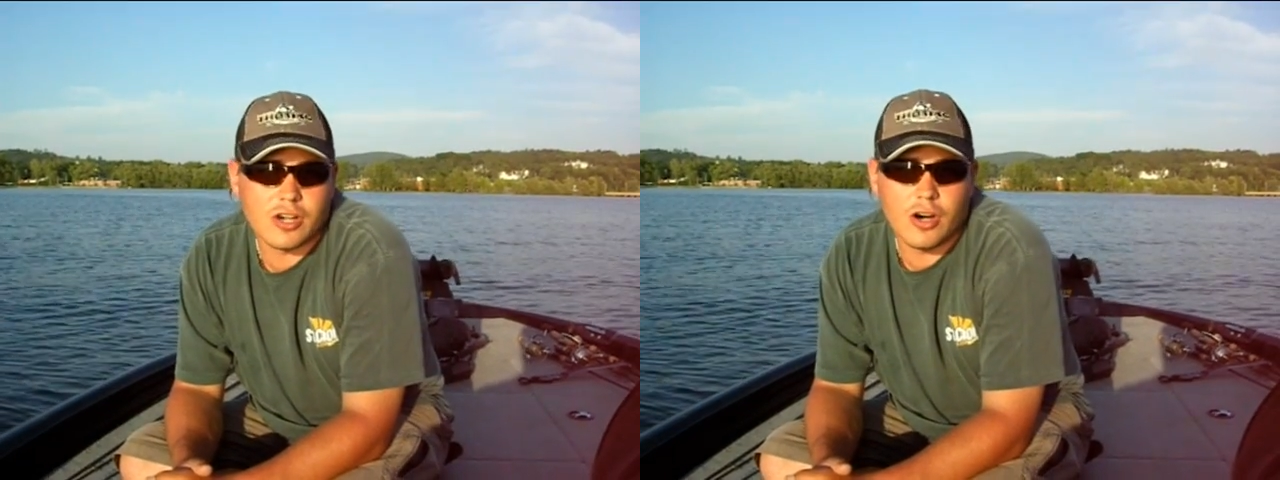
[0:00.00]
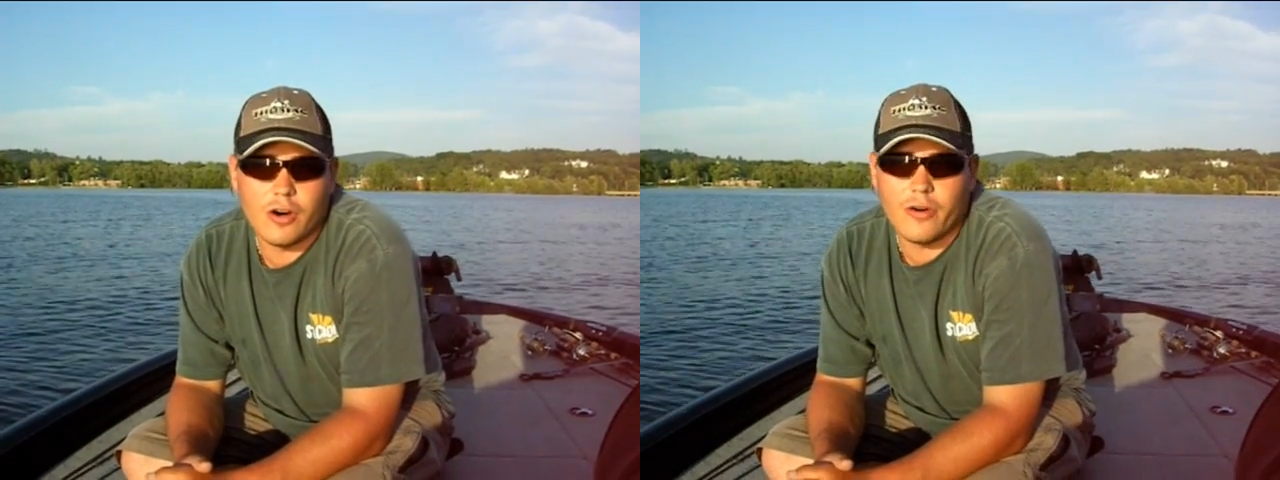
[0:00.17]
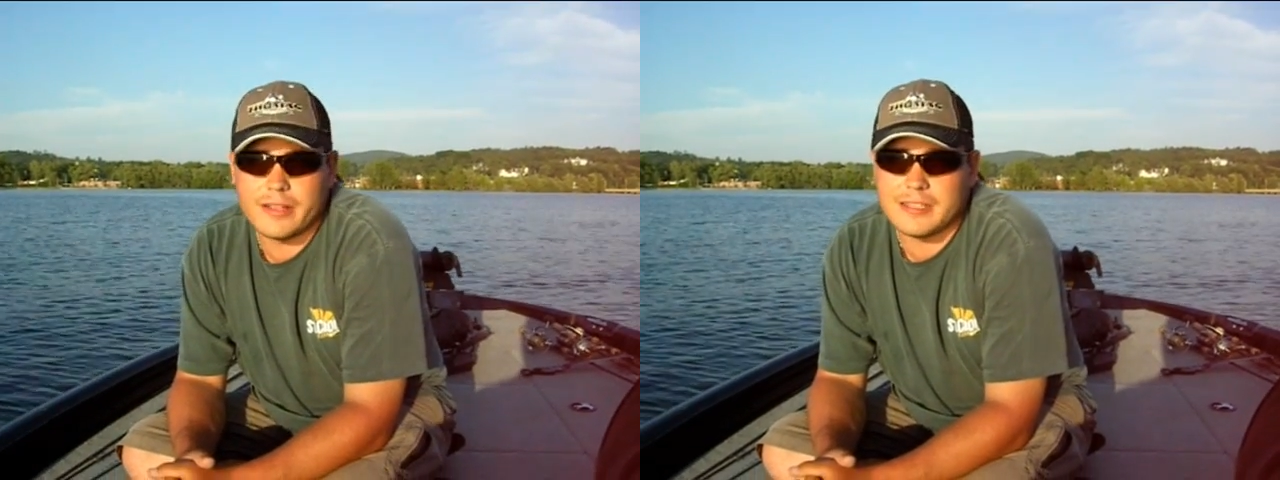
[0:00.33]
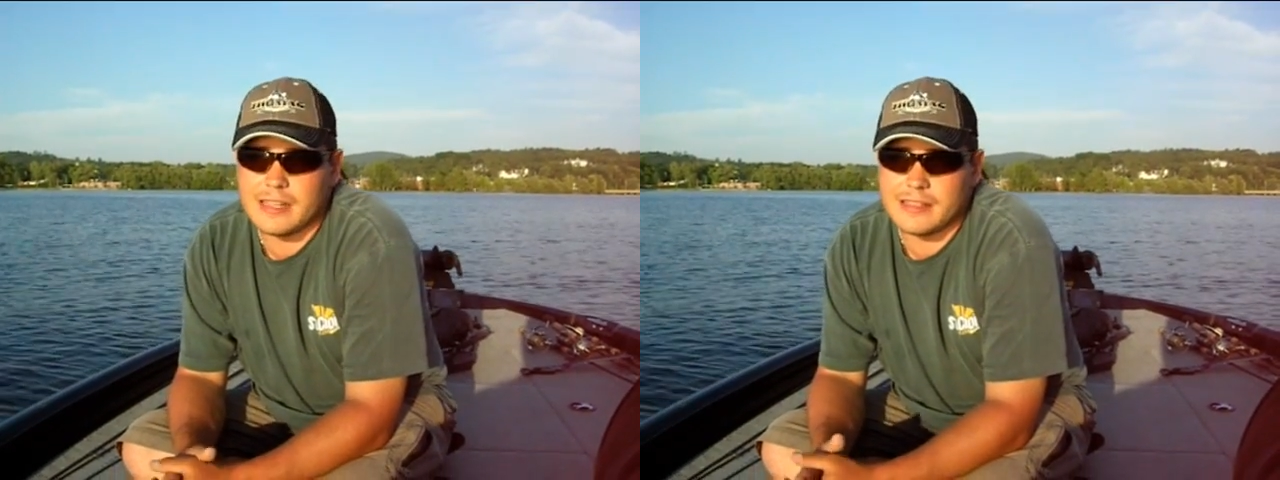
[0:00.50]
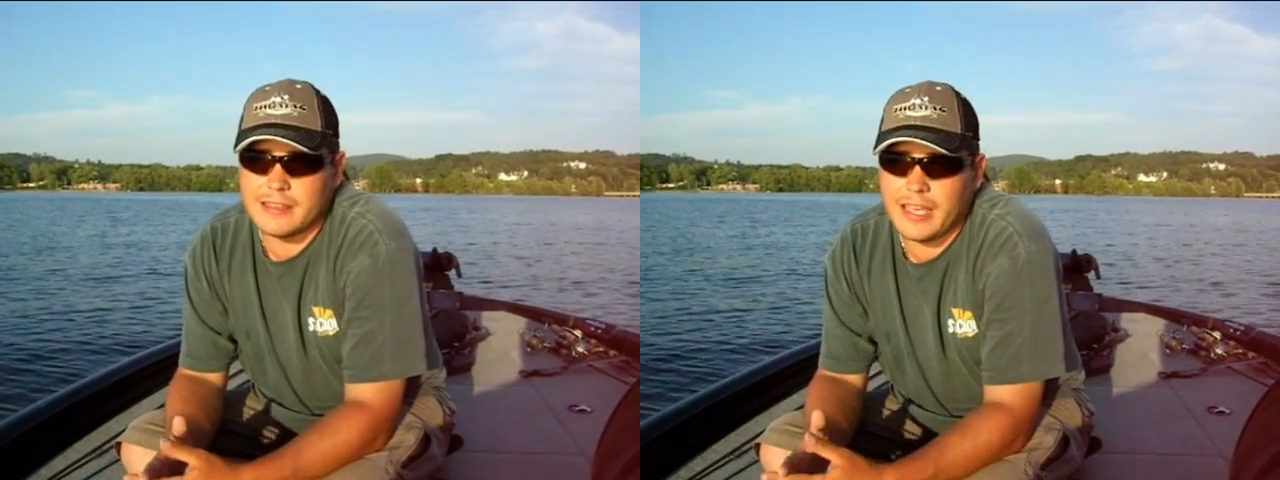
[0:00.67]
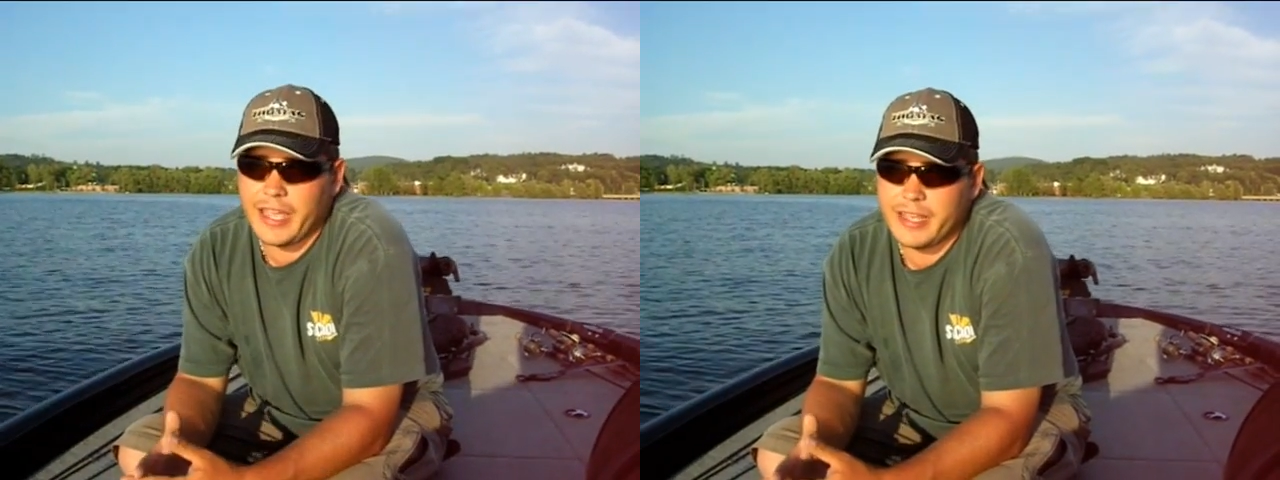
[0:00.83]
So at the
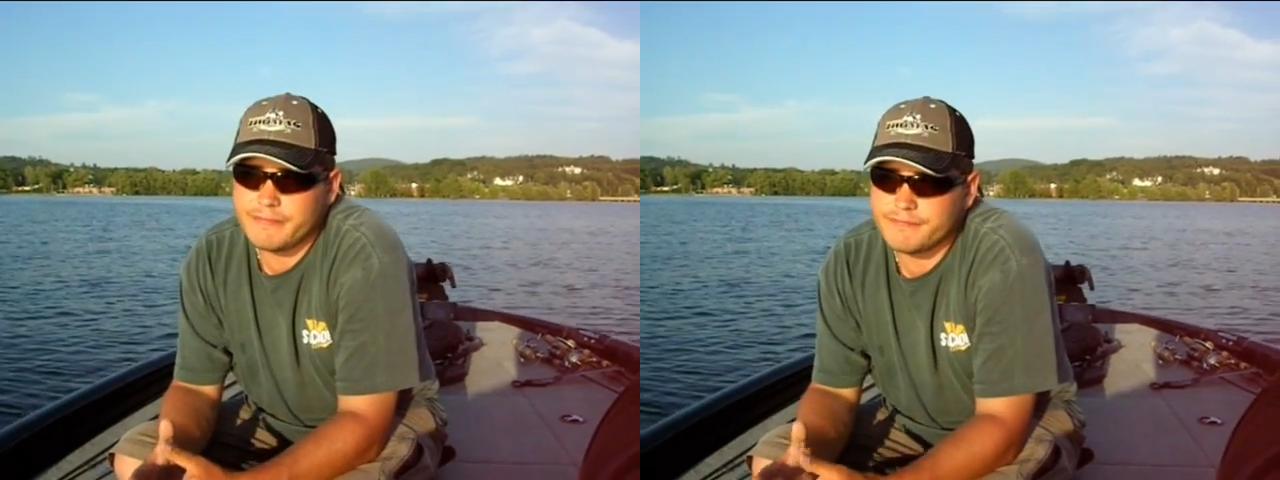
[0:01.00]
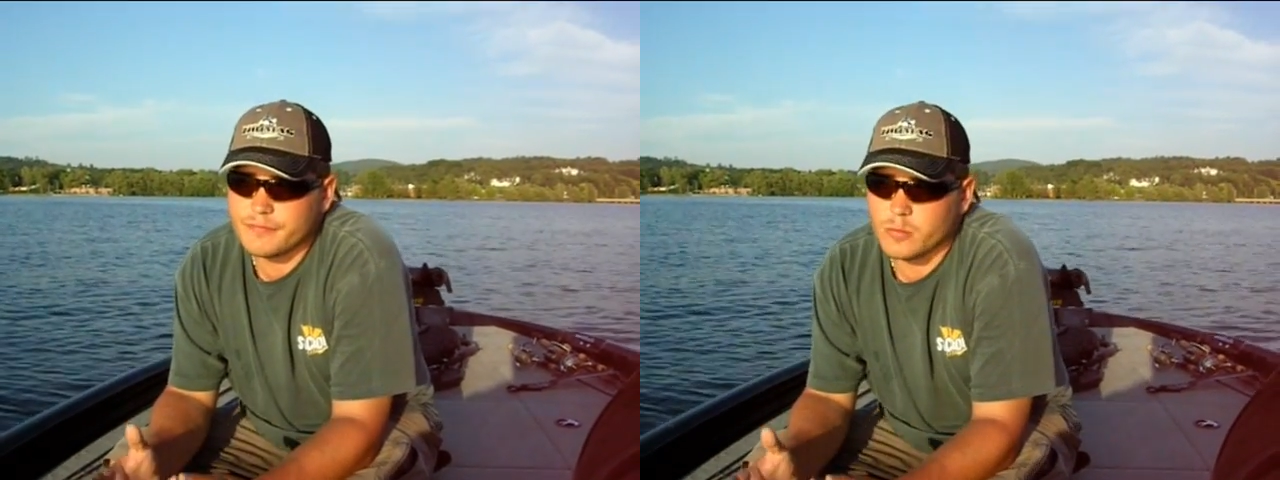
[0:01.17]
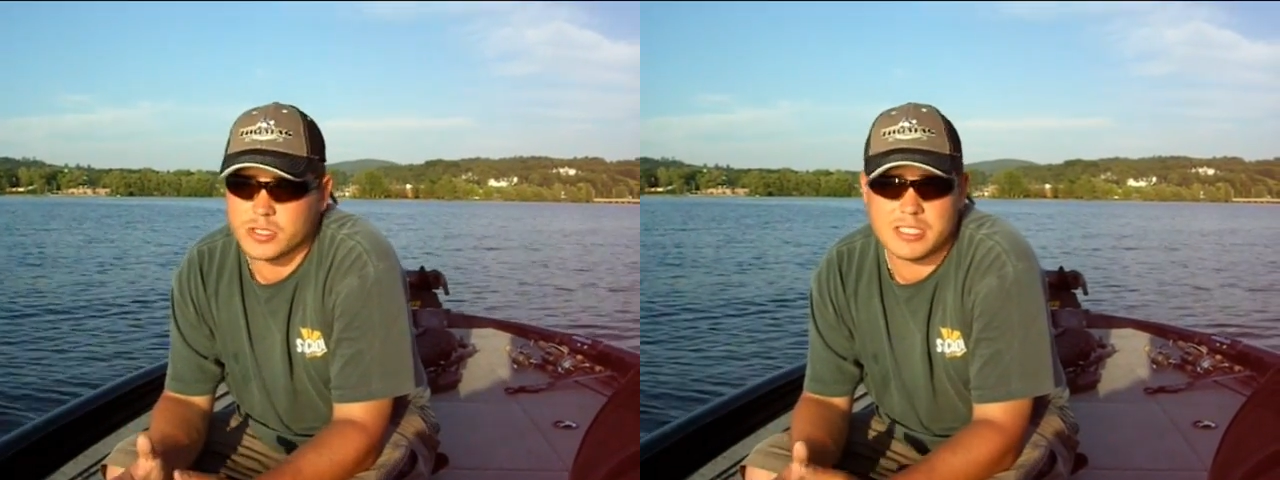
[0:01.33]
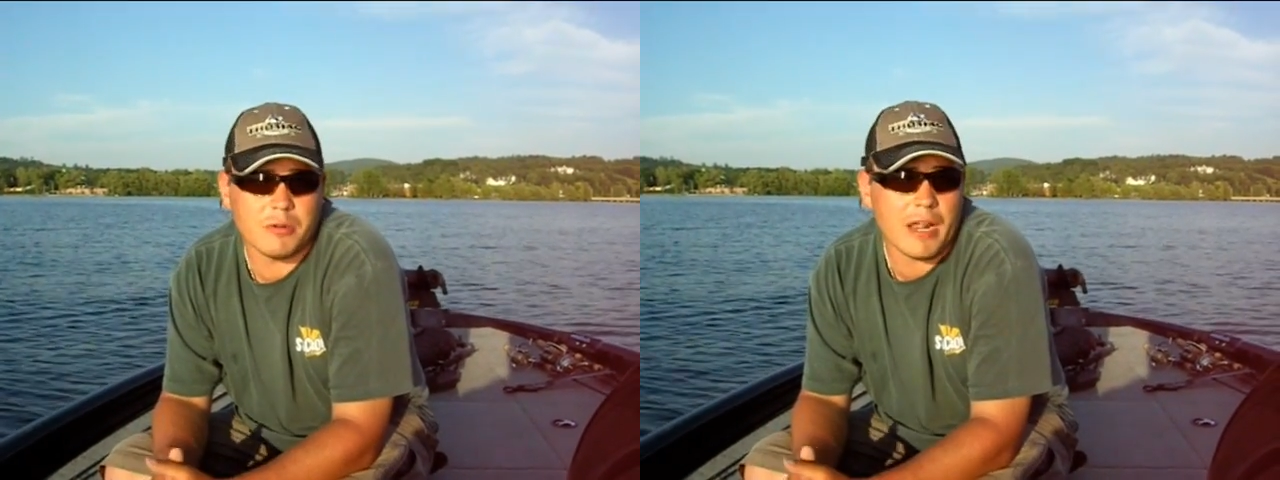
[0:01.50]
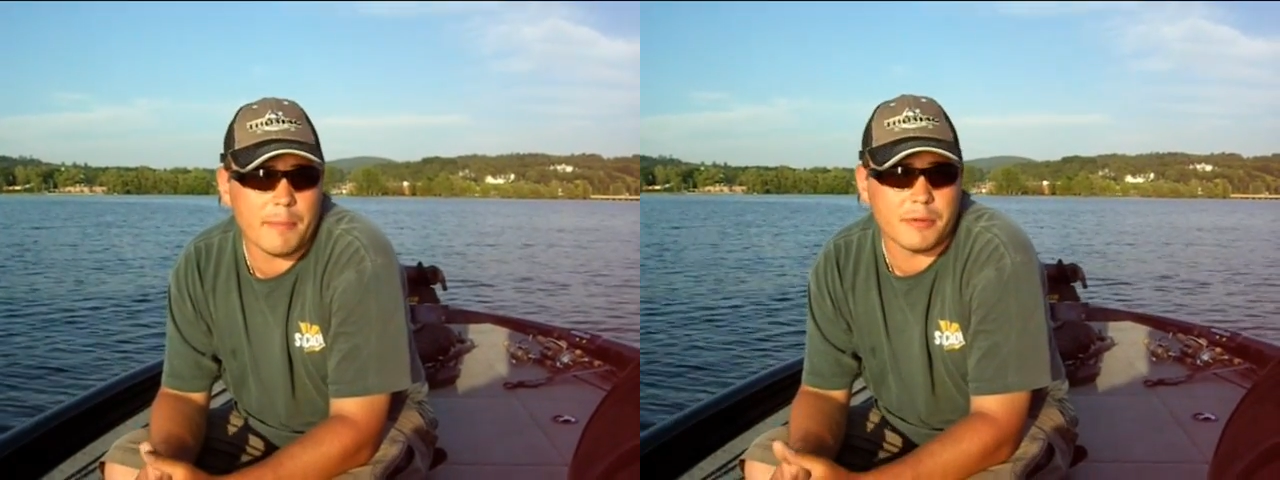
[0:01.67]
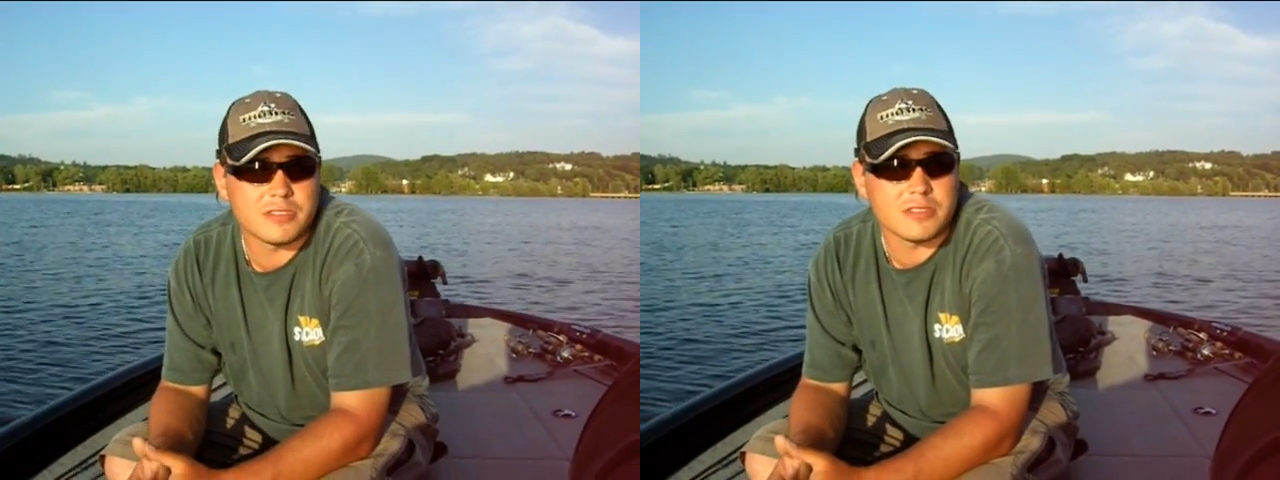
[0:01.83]
end of the day, we'll see
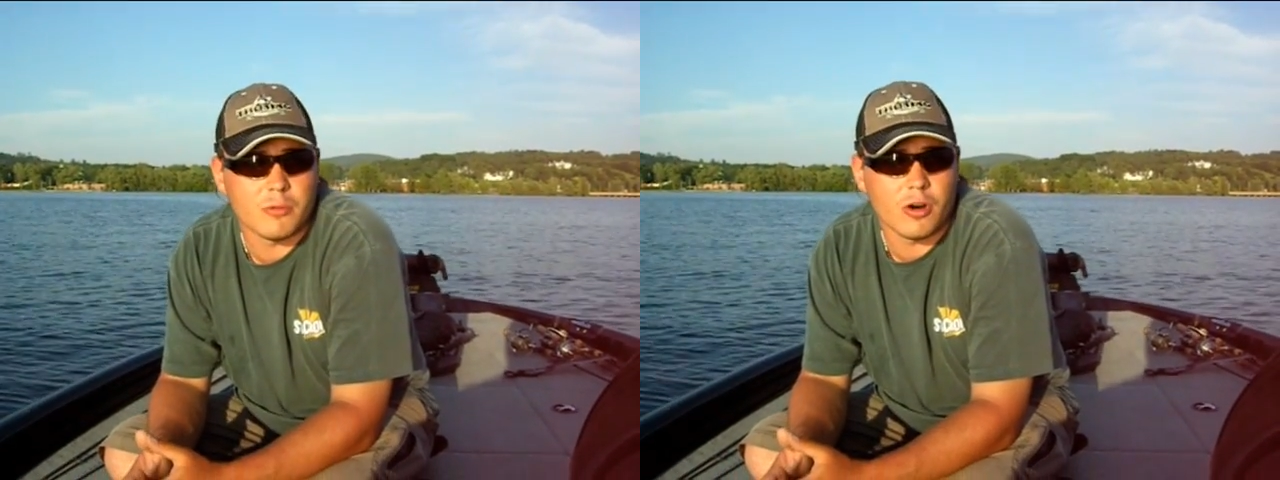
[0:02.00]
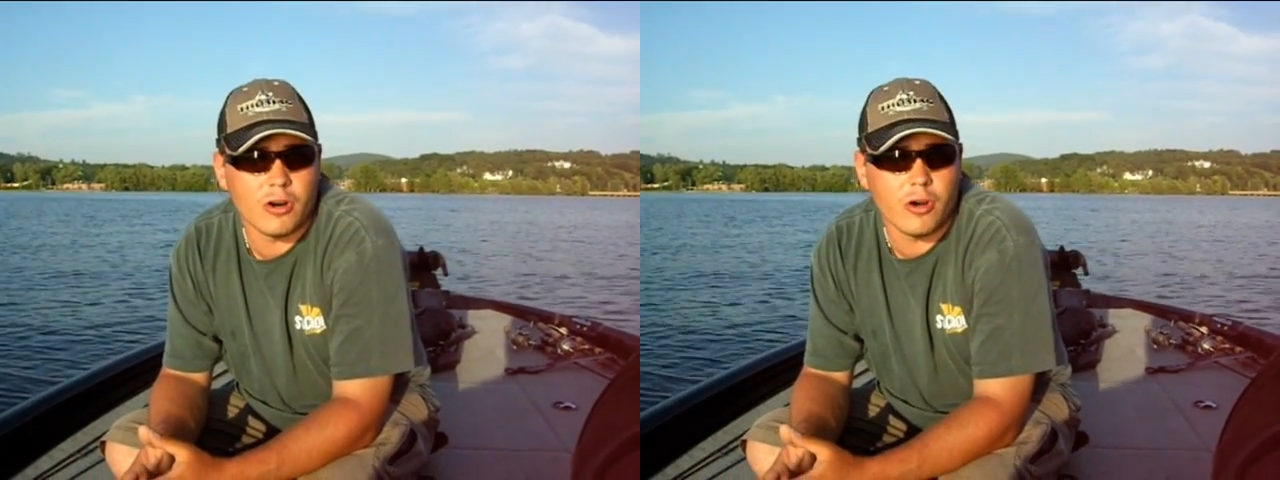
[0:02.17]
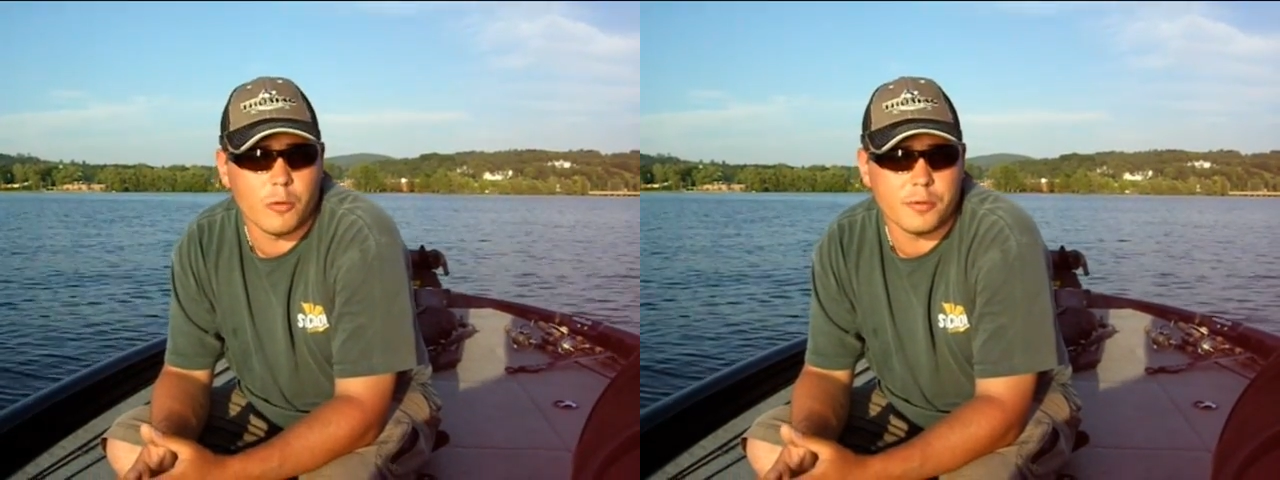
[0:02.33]
what happens tomorrow.